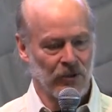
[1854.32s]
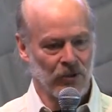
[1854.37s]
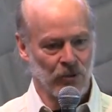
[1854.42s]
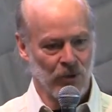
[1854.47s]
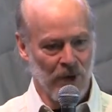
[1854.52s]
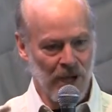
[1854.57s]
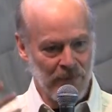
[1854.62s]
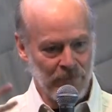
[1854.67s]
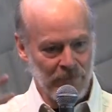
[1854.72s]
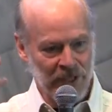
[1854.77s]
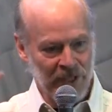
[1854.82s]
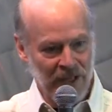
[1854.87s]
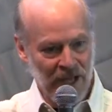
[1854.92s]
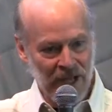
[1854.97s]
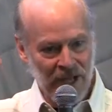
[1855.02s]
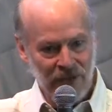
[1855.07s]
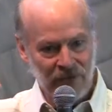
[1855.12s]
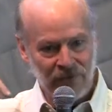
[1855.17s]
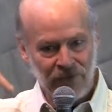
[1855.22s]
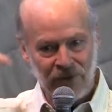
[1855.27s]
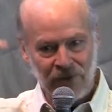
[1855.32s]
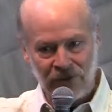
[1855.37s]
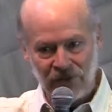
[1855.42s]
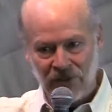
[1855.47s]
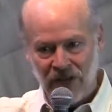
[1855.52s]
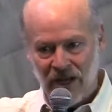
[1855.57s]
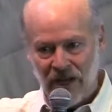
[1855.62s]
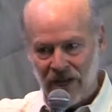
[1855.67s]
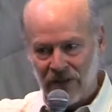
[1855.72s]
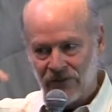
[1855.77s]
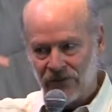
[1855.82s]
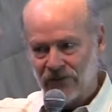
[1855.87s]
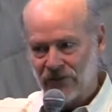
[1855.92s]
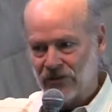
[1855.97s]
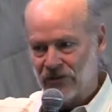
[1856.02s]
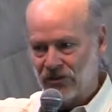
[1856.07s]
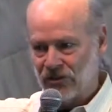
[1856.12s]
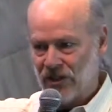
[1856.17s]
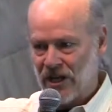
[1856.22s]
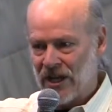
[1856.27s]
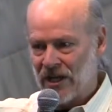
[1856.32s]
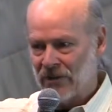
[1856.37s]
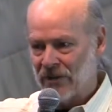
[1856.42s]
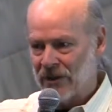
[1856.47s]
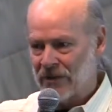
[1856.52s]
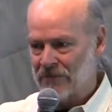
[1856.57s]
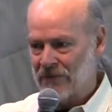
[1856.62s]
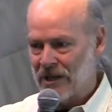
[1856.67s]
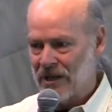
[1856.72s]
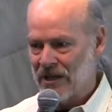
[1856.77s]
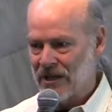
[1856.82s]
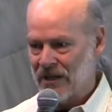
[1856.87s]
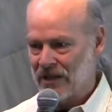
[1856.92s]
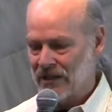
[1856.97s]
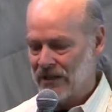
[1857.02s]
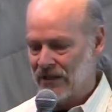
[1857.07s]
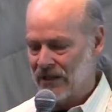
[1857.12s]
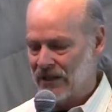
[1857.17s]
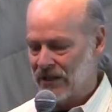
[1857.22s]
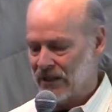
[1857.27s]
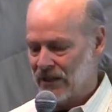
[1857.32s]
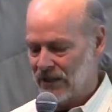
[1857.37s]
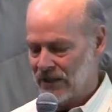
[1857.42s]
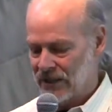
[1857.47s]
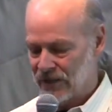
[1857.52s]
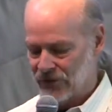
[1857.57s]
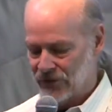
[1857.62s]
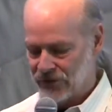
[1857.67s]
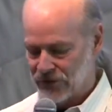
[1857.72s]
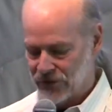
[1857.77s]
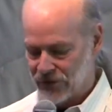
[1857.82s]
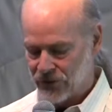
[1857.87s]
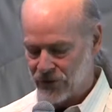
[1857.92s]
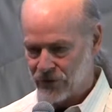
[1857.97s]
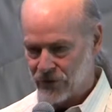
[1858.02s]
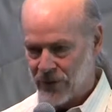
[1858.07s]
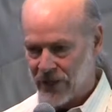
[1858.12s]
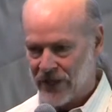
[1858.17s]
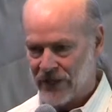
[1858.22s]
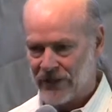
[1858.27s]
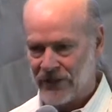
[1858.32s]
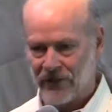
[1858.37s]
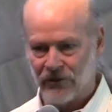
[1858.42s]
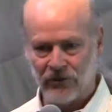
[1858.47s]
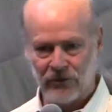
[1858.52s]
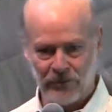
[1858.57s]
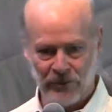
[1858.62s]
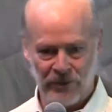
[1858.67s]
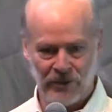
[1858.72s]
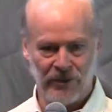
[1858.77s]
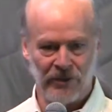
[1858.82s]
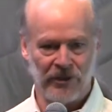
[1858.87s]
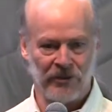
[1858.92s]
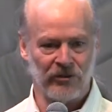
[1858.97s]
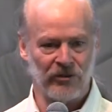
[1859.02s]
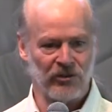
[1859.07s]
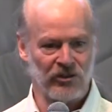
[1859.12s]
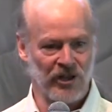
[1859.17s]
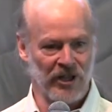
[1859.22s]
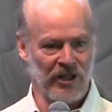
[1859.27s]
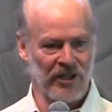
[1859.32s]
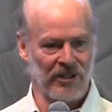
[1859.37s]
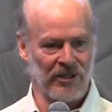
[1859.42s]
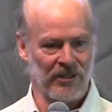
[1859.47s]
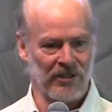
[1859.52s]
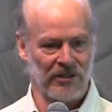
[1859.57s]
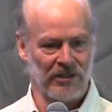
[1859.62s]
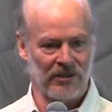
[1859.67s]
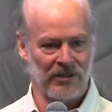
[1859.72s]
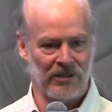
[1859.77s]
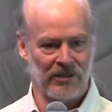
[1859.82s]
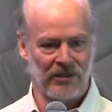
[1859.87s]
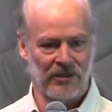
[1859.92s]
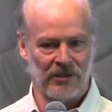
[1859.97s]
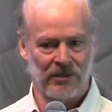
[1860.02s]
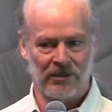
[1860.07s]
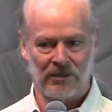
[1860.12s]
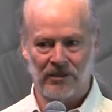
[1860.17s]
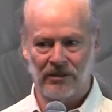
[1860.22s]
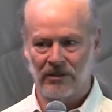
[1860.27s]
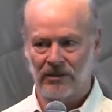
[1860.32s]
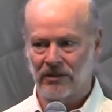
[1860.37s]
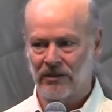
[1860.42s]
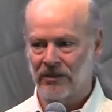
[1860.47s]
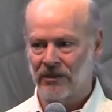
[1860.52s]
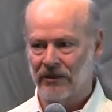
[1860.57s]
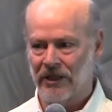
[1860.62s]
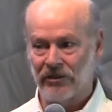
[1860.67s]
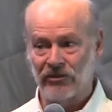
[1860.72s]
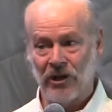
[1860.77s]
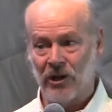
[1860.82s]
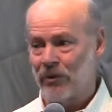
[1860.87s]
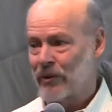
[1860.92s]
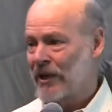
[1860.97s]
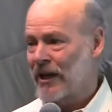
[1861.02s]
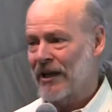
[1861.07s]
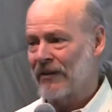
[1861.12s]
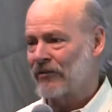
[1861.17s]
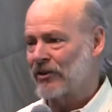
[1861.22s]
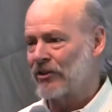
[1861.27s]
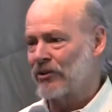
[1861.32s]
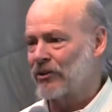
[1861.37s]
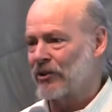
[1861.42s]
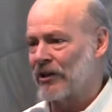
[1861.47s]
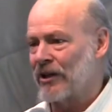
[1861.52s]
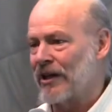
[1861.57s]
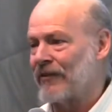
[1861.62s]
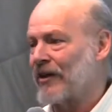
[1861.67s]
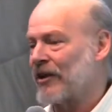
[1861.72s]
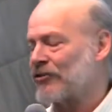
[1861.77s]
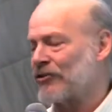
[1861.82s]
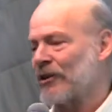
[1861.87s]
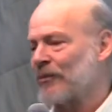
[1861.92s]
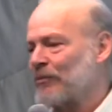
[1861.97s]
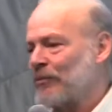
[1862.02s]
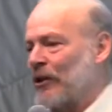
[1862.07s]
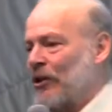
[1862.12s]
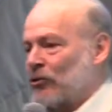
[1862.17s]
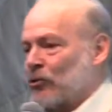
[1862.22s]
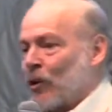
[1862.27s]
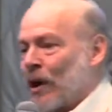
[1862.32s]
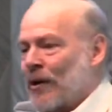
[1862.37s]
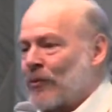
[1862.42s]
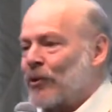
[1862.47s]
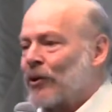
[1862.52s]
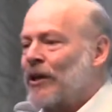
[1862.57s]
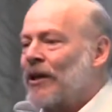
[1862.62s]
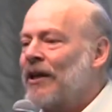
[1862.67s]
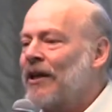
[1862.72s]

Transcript: dropping out of this constant chattering mind into the direct experience channel. That's all we have to do in life. That's why we're